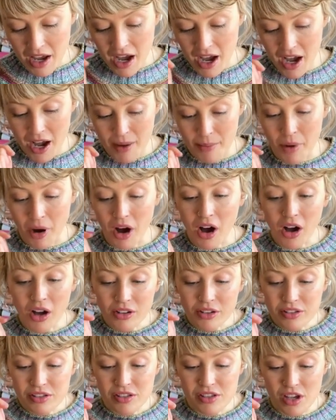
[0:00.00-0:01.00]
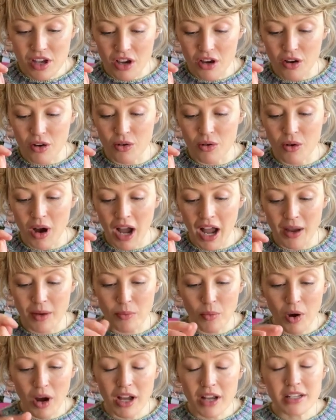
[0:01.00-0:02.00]
Um, also, I
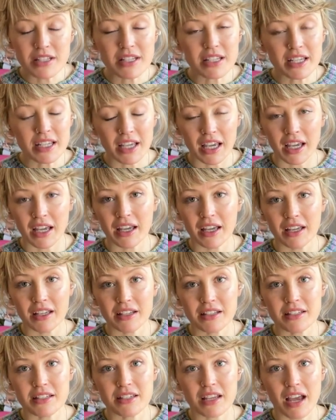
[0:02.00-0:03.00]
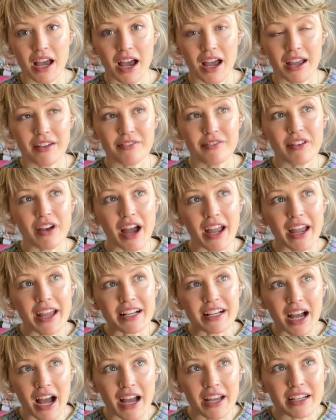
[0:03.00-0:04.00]
want to get, I've, I had
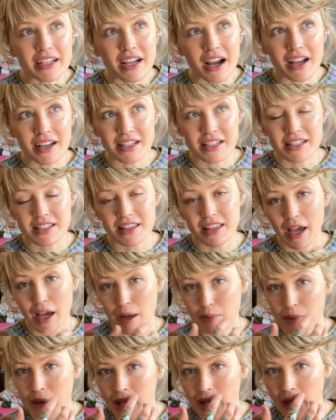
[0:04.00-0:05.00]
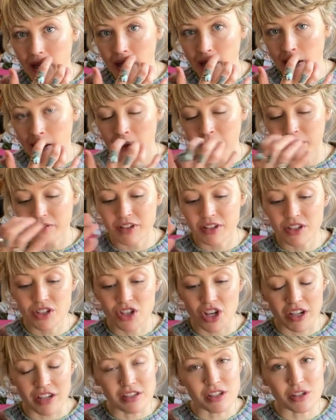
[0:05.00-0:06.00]
kind of gotten into the habit of
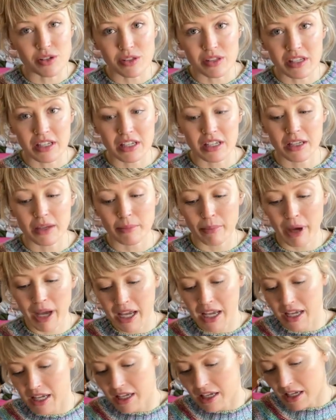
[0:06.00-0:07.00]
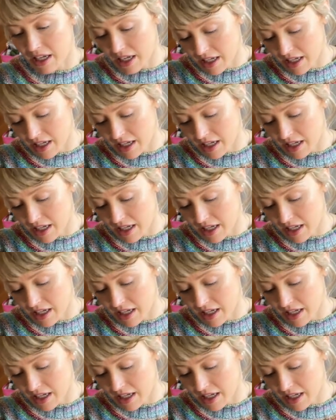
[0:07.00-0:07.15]
just using my